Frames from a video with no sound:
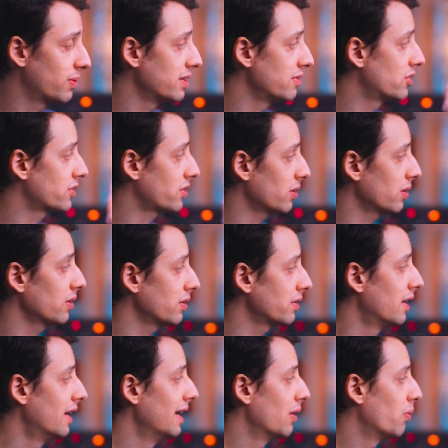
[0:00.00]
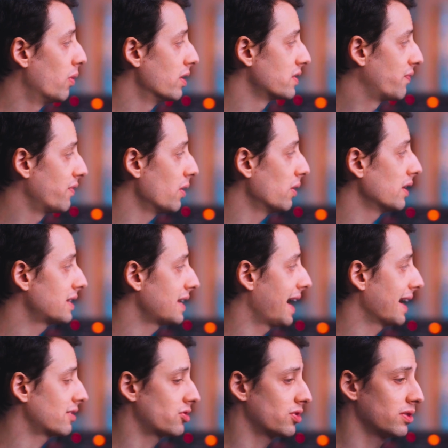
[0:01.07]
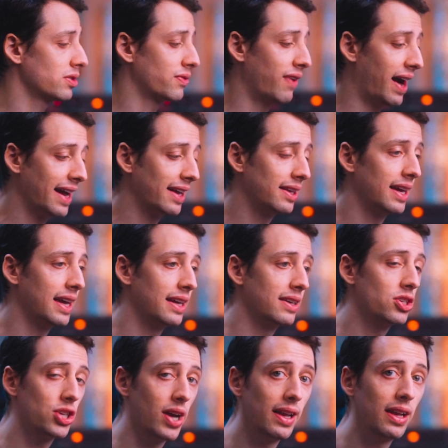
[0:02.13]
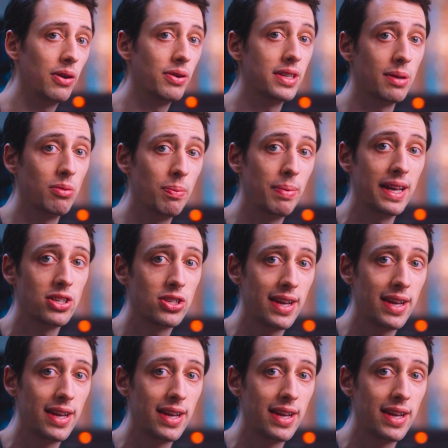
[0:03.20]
What you just heard was Viola Textures, violin, cello, and double bass